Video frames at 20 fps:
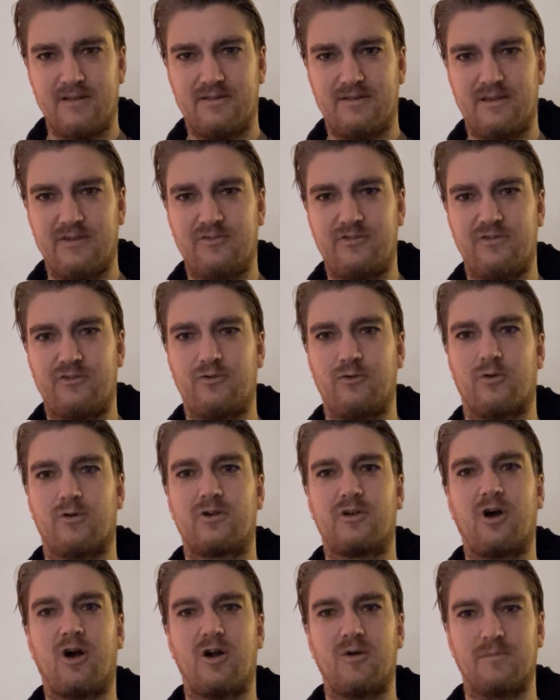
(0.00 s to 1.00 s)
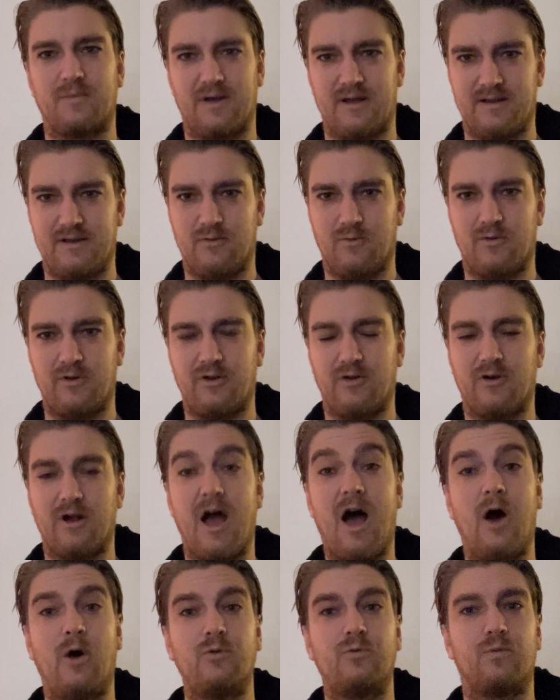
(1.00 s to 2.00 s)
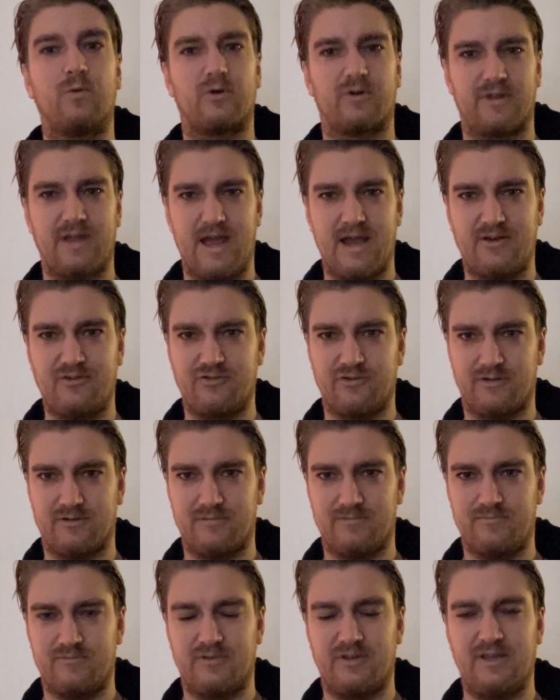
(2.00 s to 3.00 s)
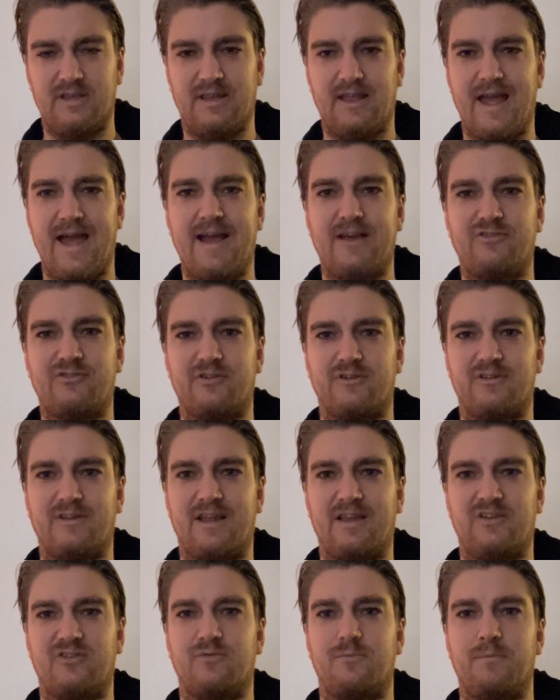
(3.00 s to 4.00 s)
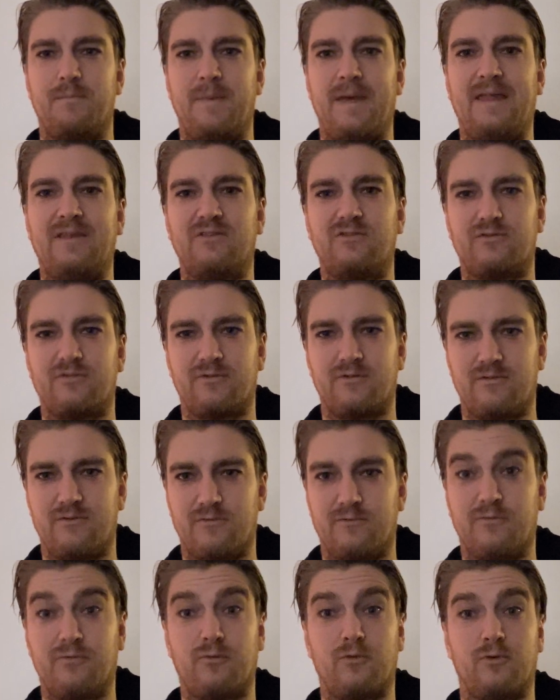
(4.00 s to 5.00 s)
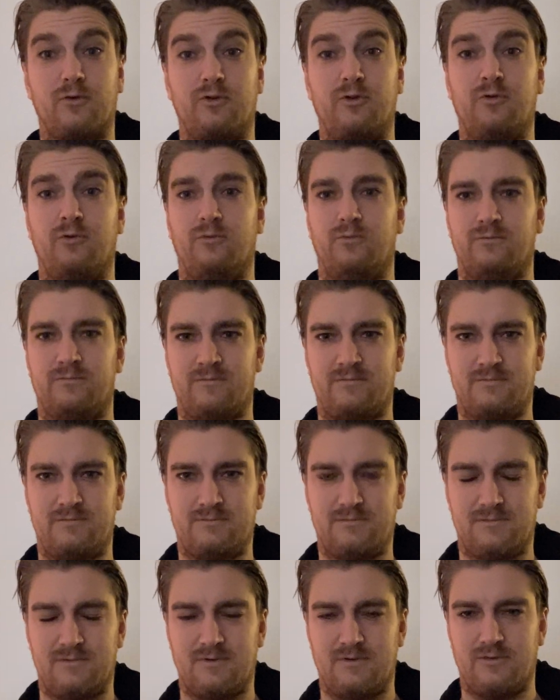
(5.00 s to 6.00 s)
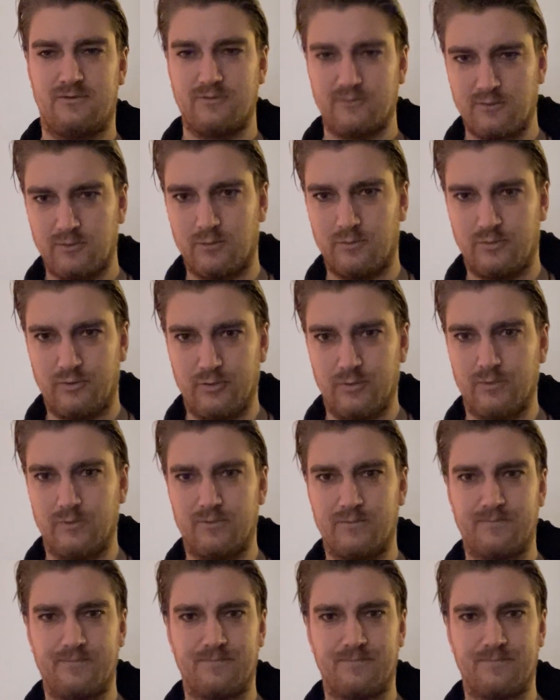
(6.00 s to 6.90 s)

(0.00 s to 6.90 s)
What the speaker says: this is your karma, or your outward action, the action that is meant for you to do.